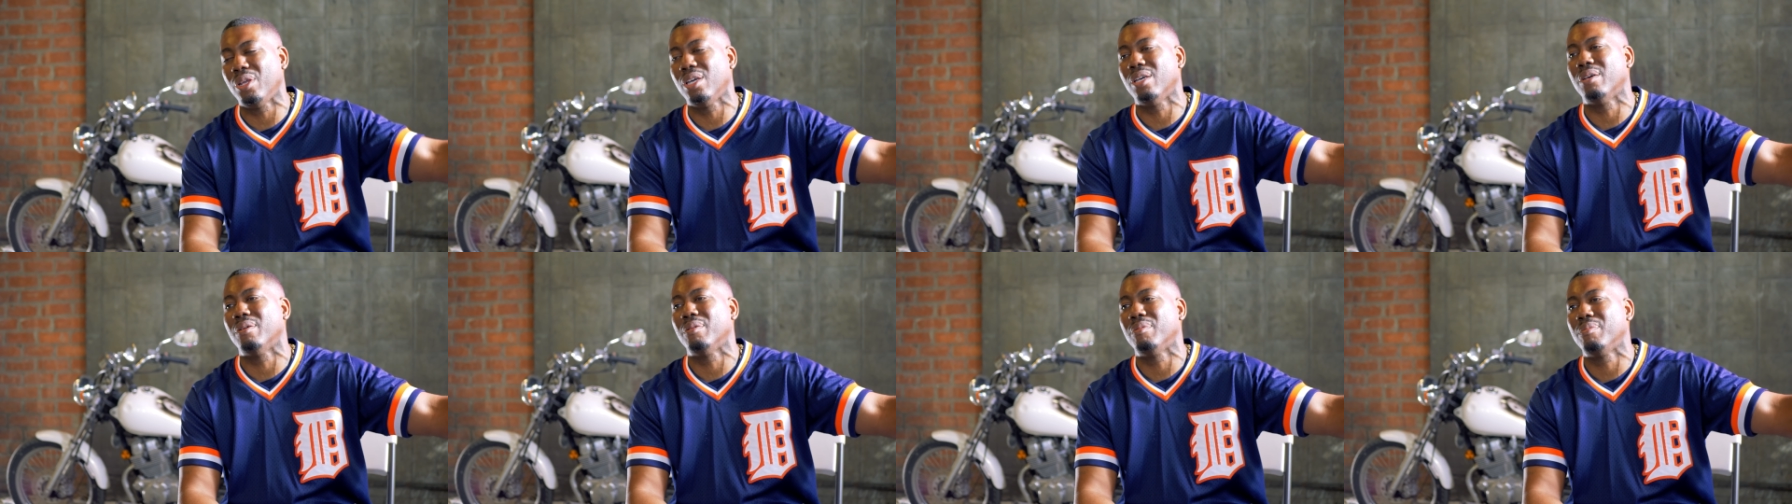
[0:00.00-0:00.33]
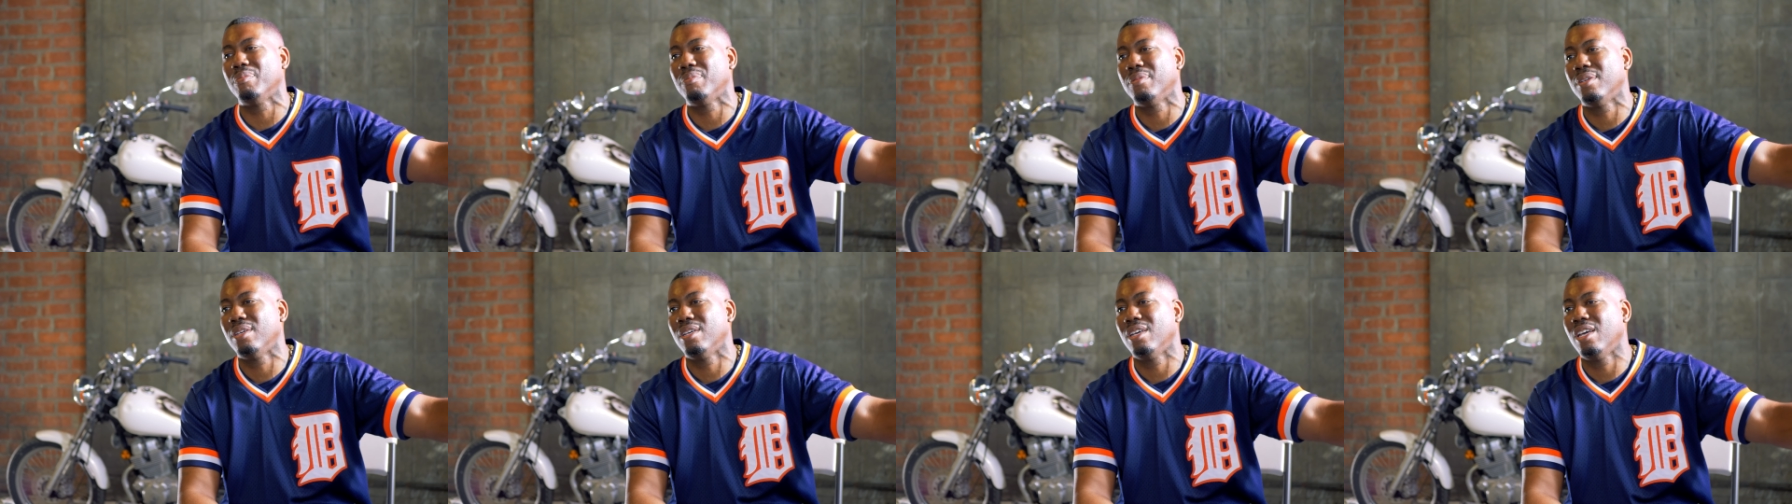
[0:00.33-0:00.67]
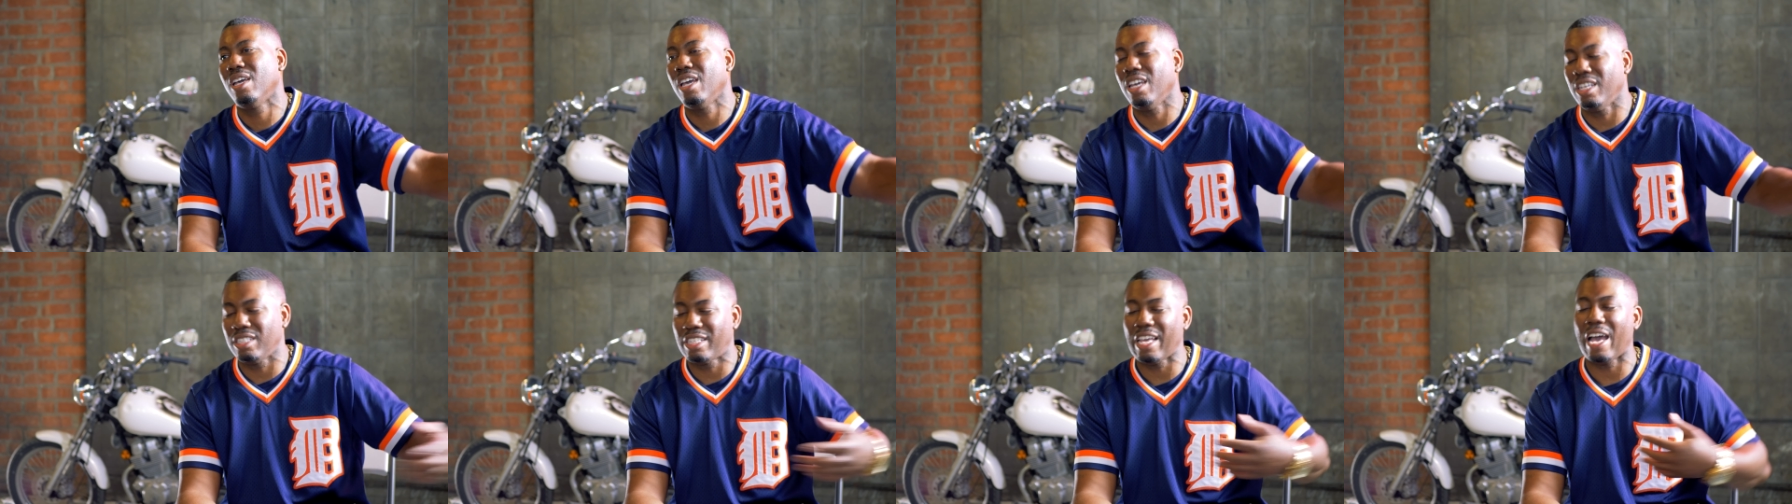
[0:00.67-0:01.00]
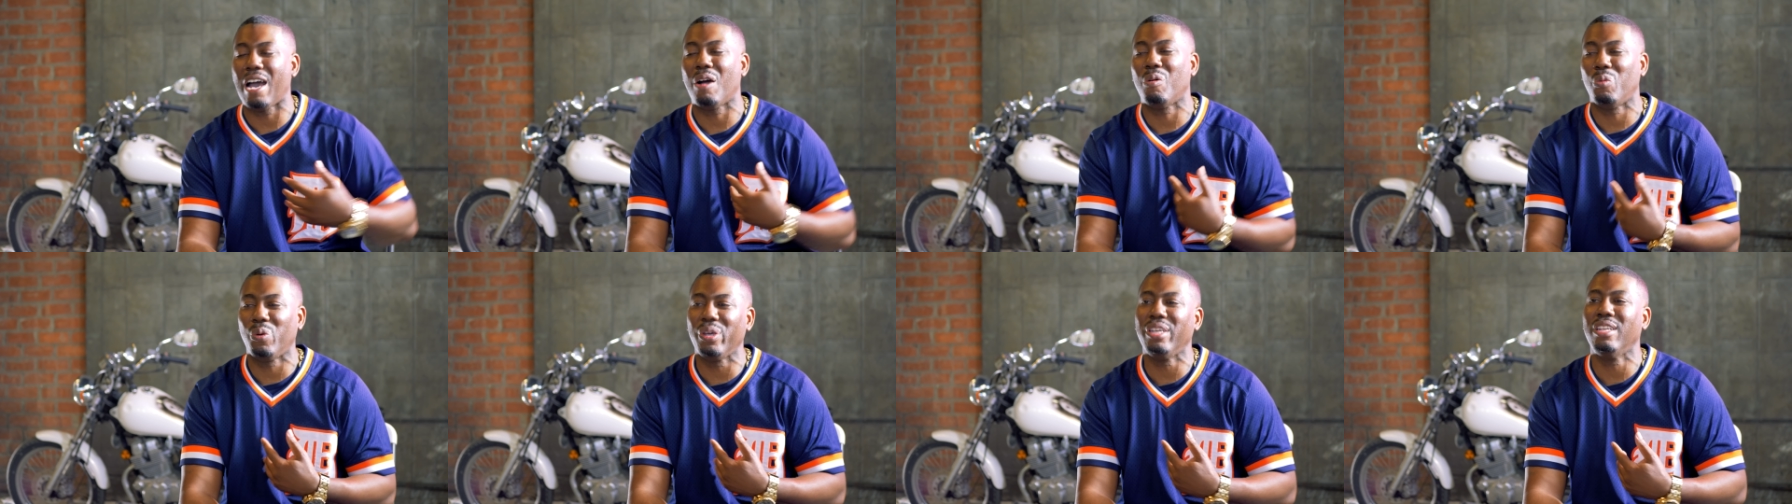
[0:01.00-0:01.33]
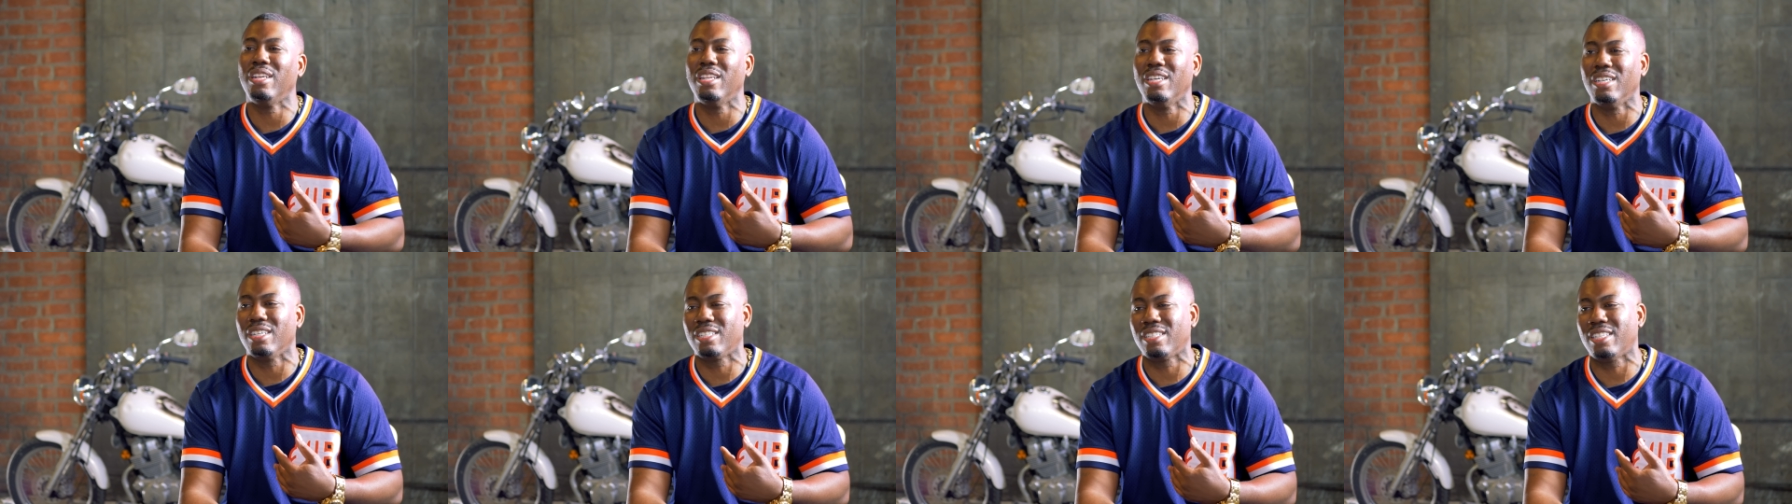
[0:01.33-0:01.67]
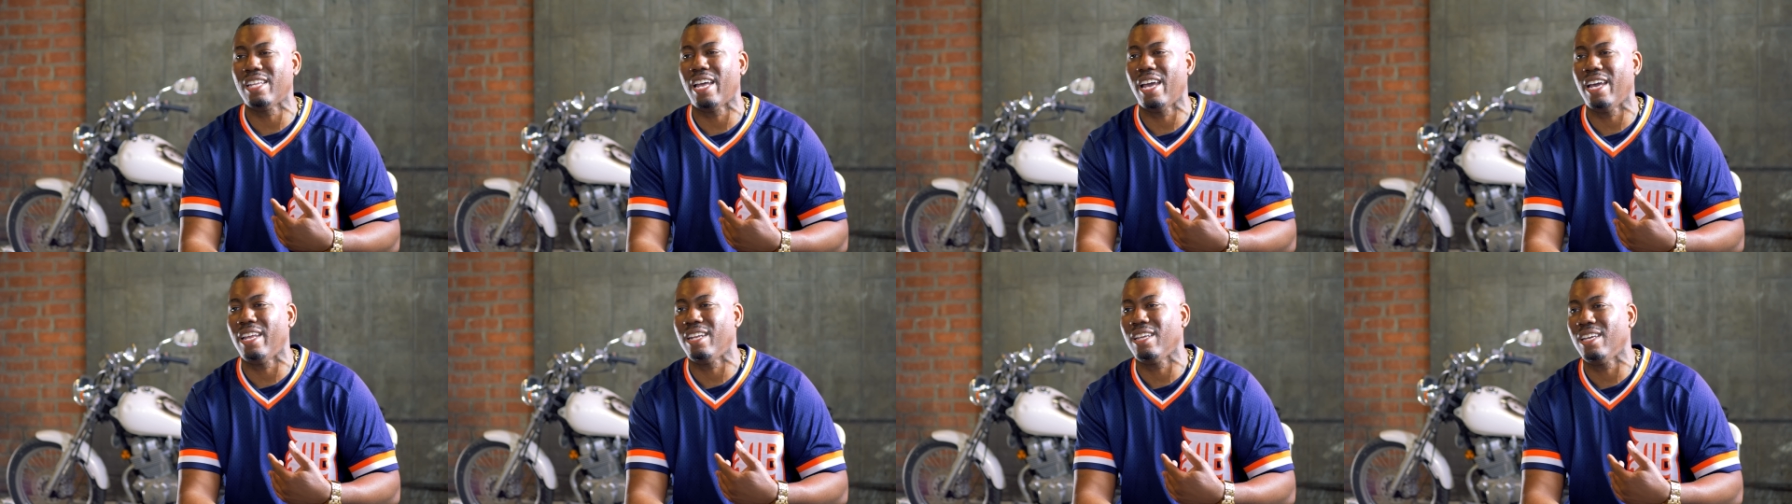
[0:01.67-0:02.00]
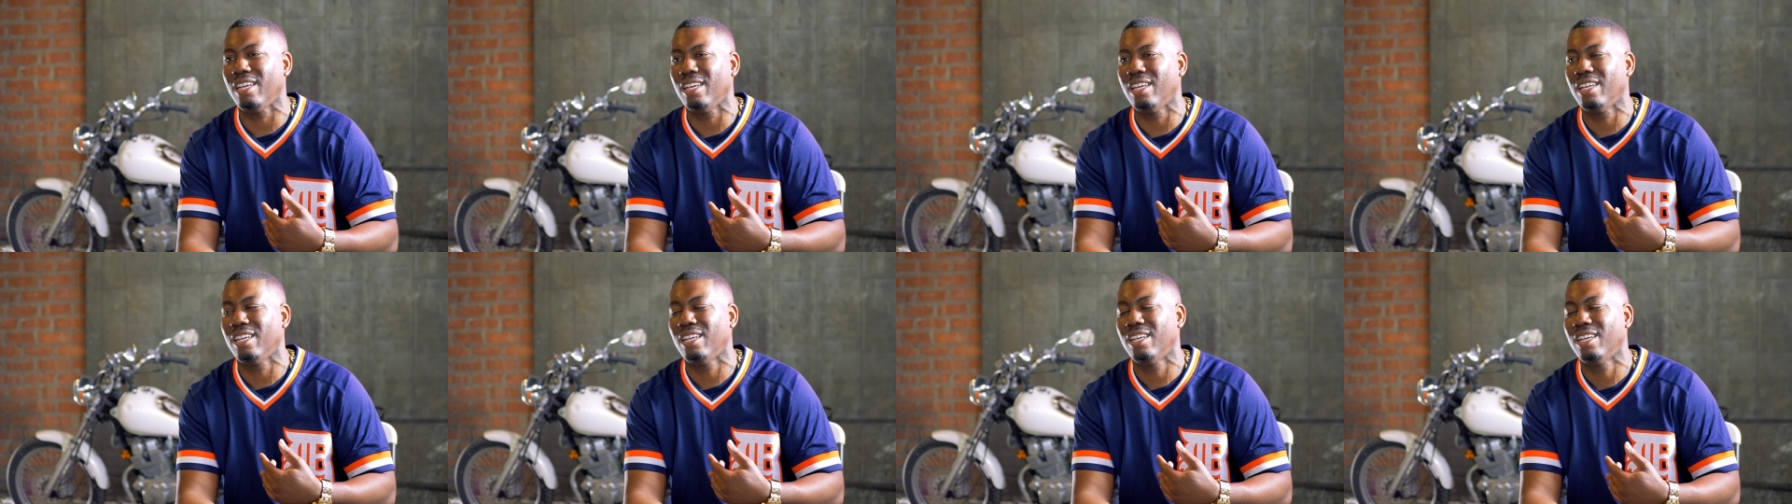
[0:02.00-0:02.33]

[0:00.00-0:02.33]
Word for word: them. It's how we looked at it.